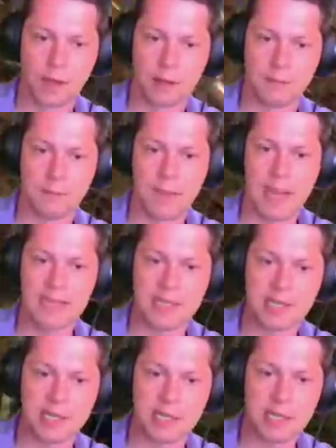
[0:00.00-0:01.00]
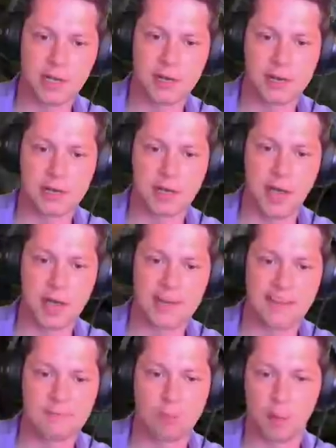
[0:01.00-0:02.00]
Mace and Shield does
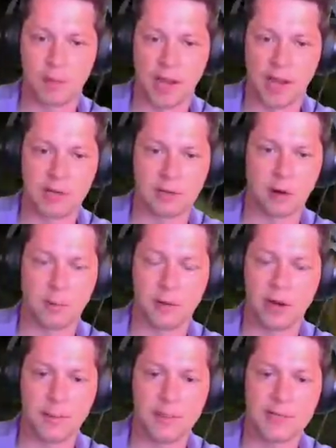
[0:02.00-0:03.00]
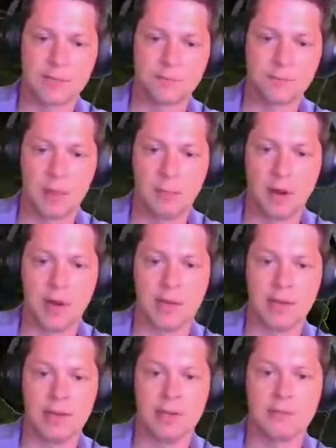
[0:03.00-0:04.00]
have more potential armor damage, but
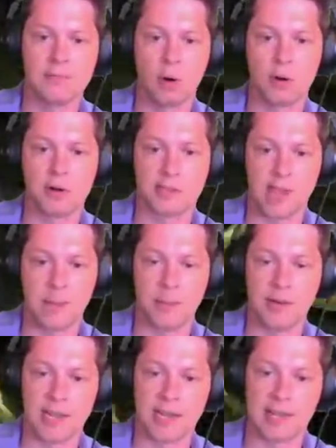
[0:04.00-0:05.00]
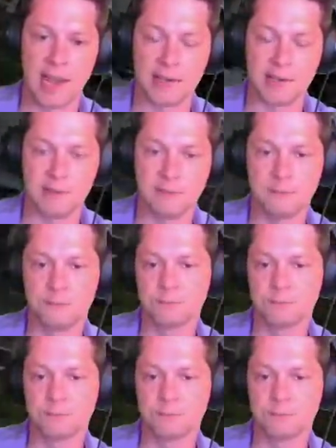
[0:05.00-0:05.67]
it is more stamina intensive.